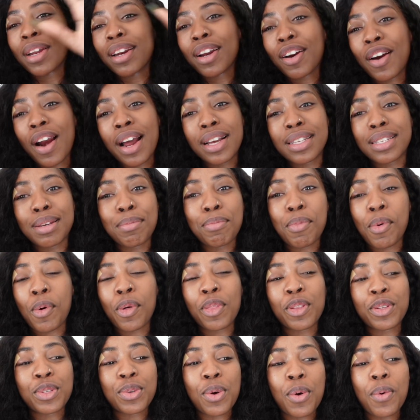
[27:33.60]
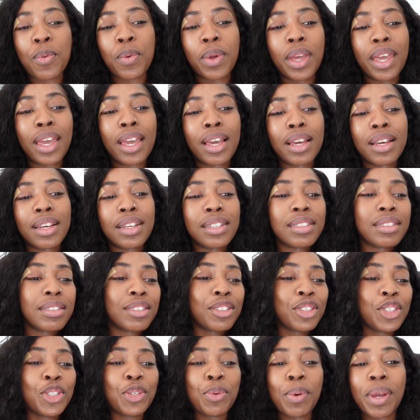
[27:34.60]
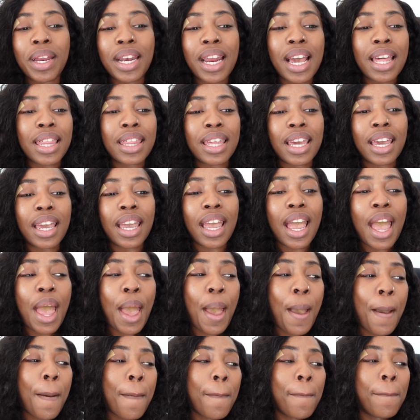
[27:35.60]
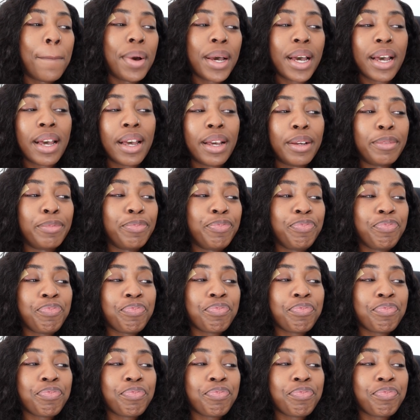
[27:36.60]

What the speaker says: going to cry some more this whole week doing nothing. But